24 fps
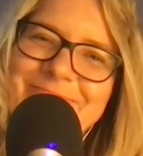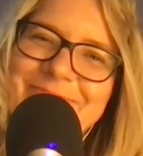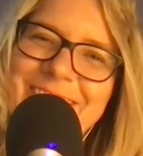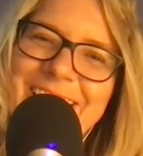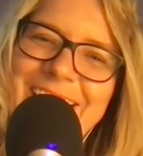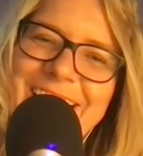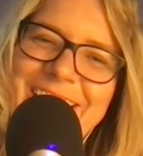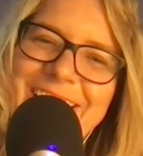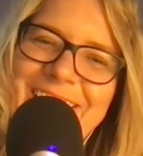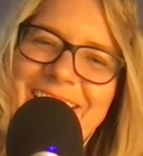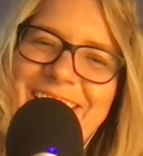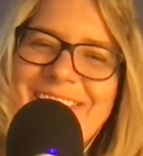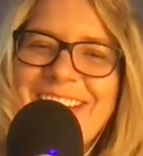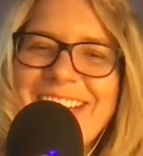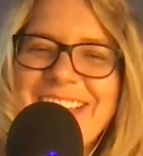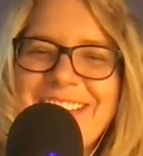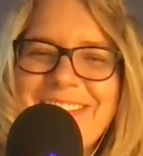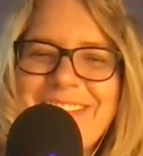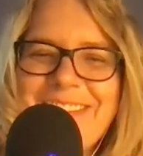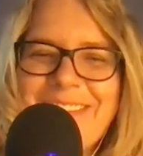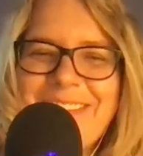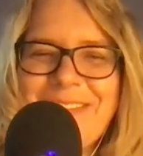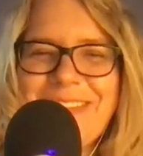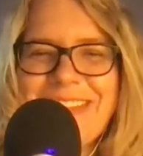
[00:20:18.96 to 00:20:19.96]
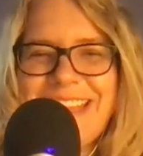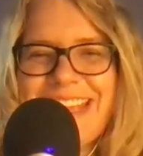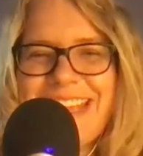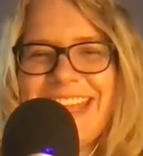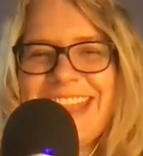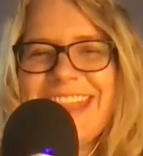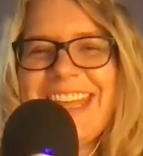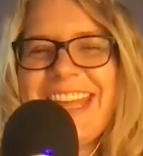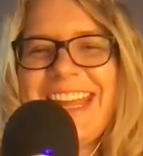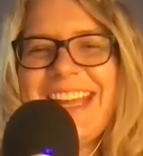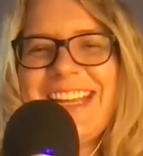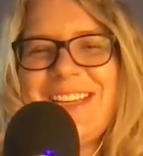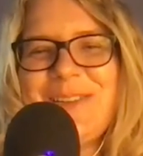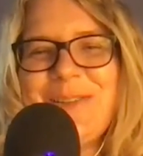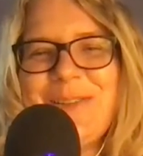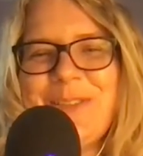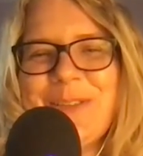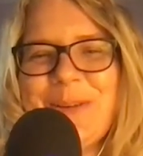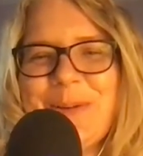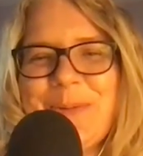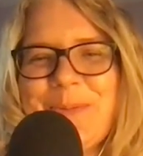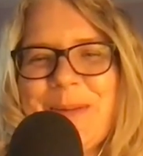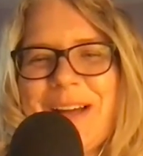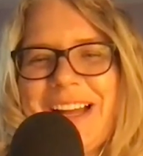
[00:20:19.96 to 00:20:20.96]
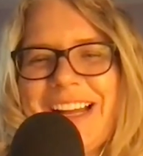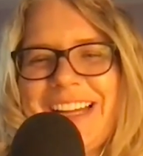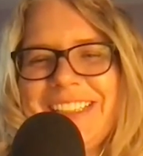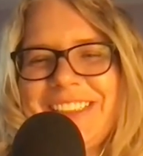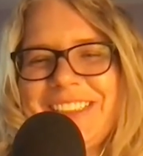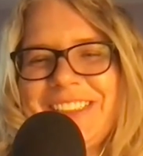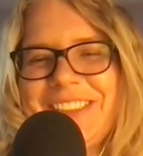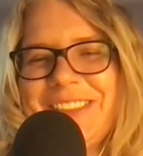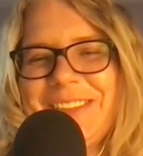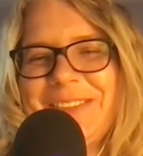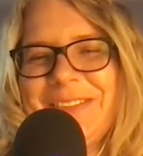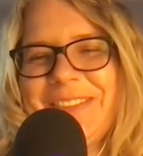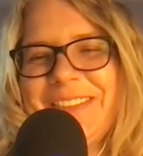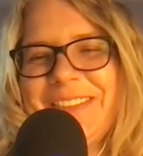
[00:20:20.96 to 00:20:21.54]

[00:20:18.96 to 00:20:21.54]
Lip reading: I love it. Thank you so much.